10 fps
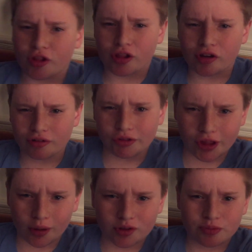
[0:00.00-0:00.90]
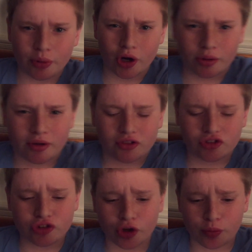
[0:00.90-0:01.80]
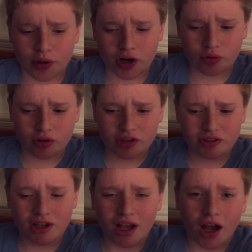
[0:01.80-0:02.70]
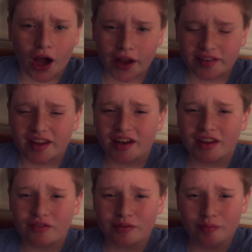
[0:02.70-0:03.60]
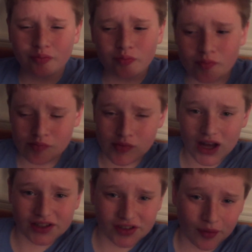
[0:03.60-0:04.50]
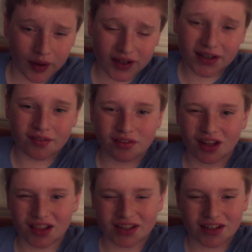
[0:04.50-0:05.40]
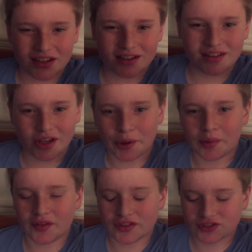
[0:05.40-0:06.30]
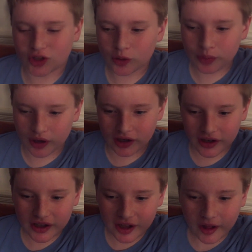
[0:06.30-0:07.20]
the literal dumbest part about the snow part was I didn't even mess up. I didn't even delete anything about the snow part.